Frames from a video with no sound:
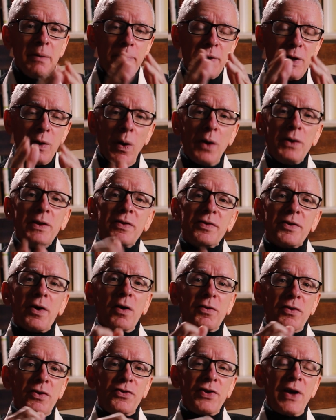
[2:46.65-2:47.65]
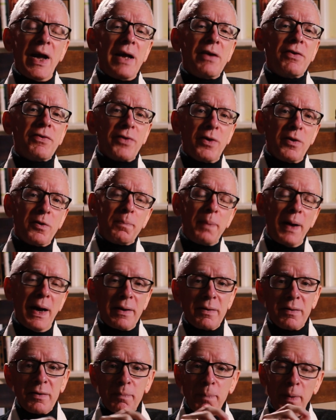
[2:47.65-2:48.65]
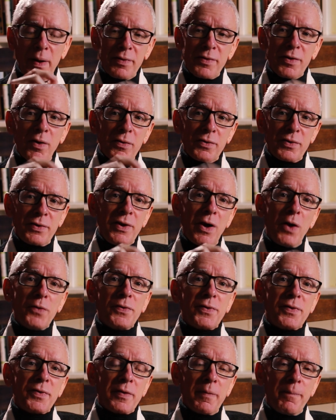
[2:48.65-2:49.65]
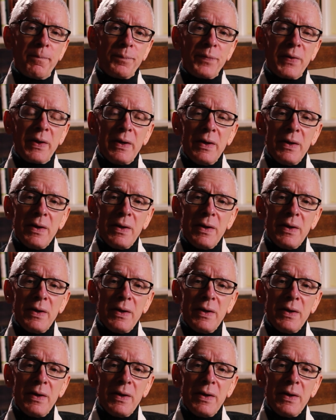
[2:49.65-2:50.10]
But you only start to change those patterns by starting to notice them.